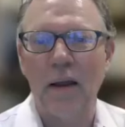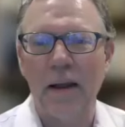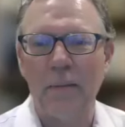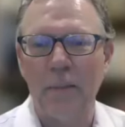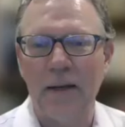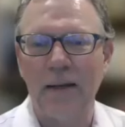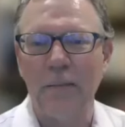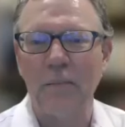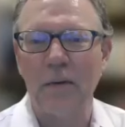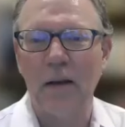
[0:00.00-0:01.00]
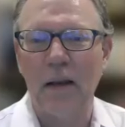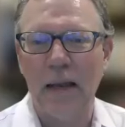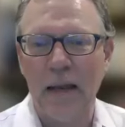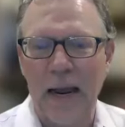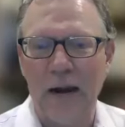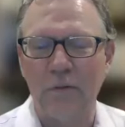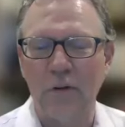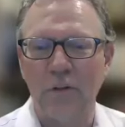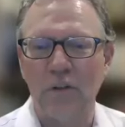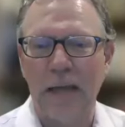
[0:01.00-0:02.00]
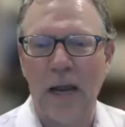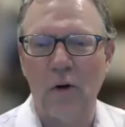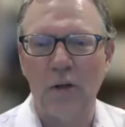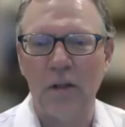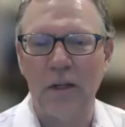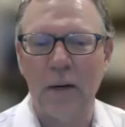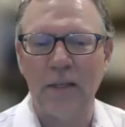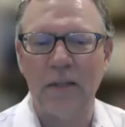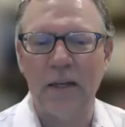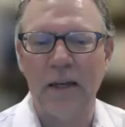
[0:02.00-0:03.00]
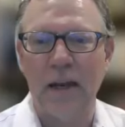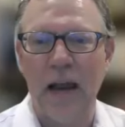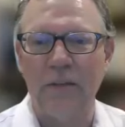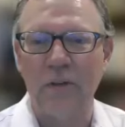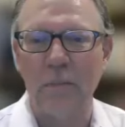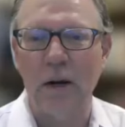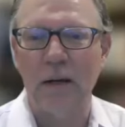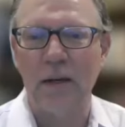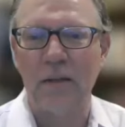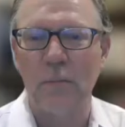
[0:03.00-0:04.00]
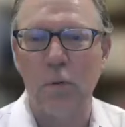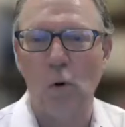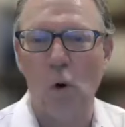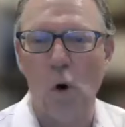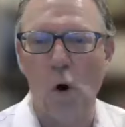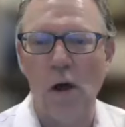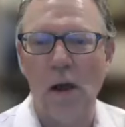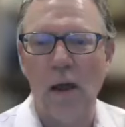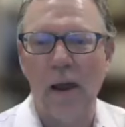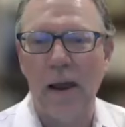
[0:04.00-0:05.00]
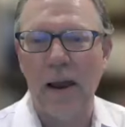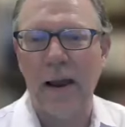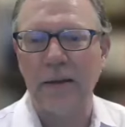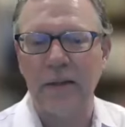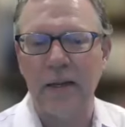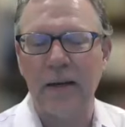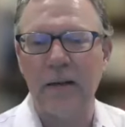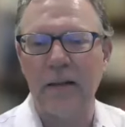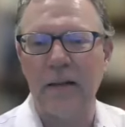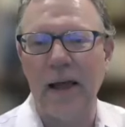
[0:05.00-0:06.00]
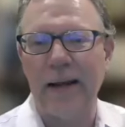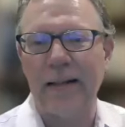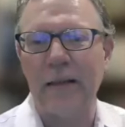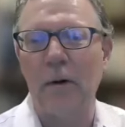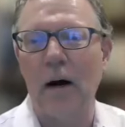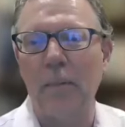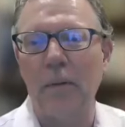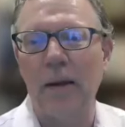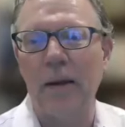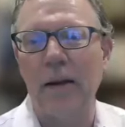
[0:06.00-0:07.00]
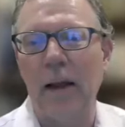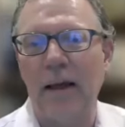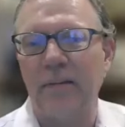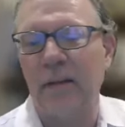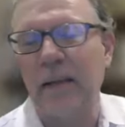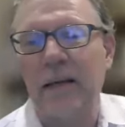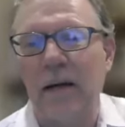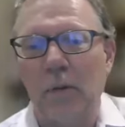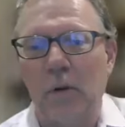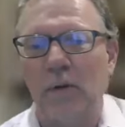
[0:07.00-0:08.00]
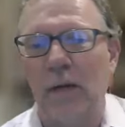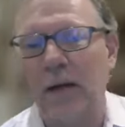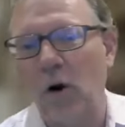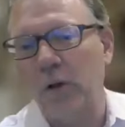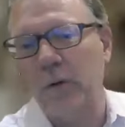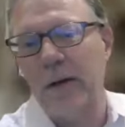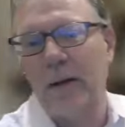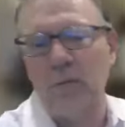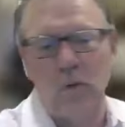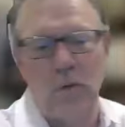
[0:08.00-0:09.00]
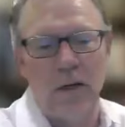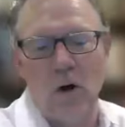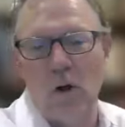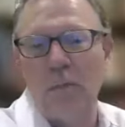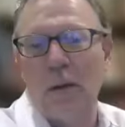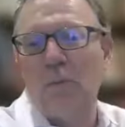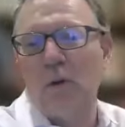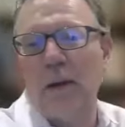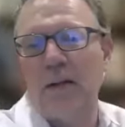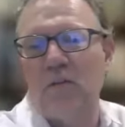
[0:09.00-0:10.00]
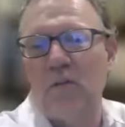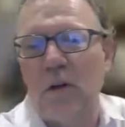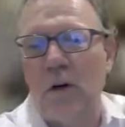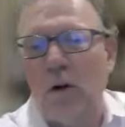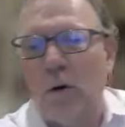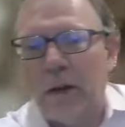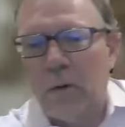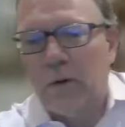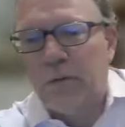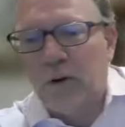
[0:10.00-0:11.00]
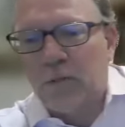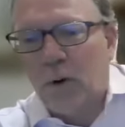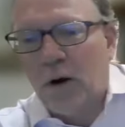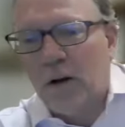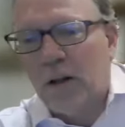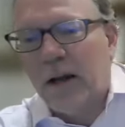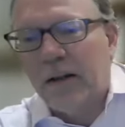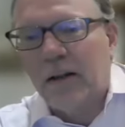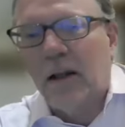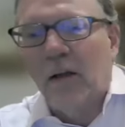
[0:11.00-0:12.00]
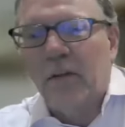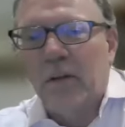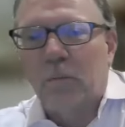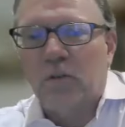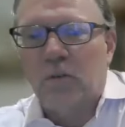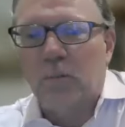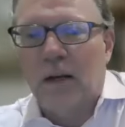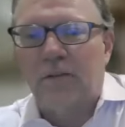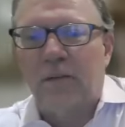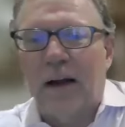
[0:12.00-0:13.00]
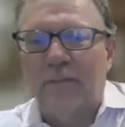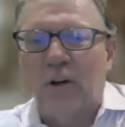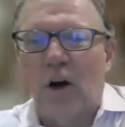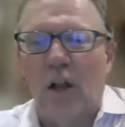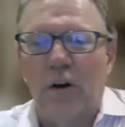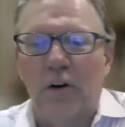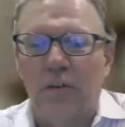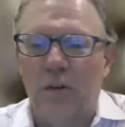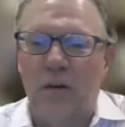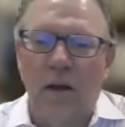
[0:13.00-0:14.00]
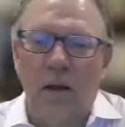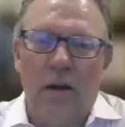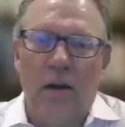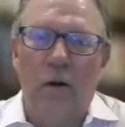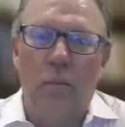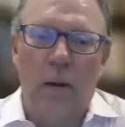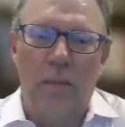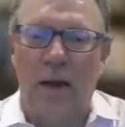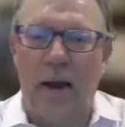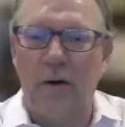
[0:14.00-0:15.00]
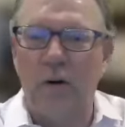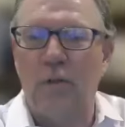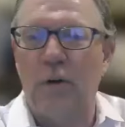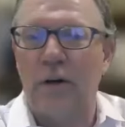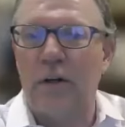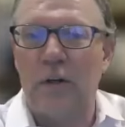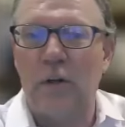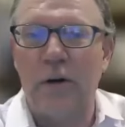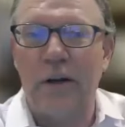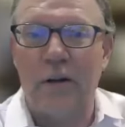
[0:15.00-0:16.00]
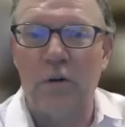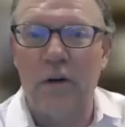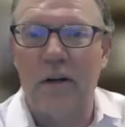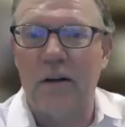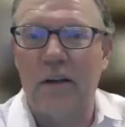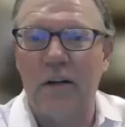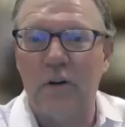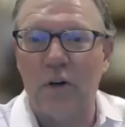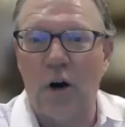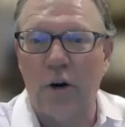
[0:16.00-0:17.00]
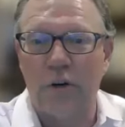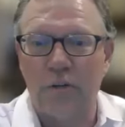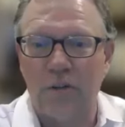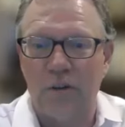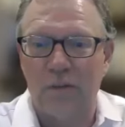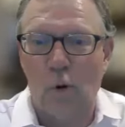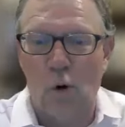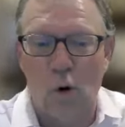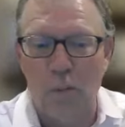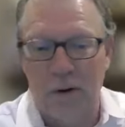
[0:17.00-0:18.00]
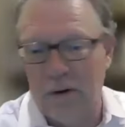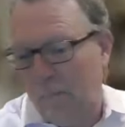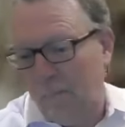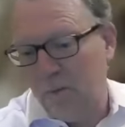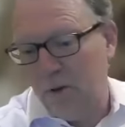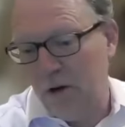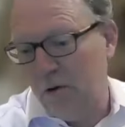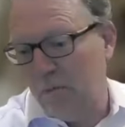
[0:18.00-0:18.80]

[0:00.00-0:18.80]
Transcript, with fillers: A medium average is calculated by taking everybody in the pool and taking lining them up in as income. You take all their income. So you take all the people that make zero, they're in the first bar line, and then the person made five dollars. And you know, maybe I don't know if they're including, including kindergartners in this poll, but you know, or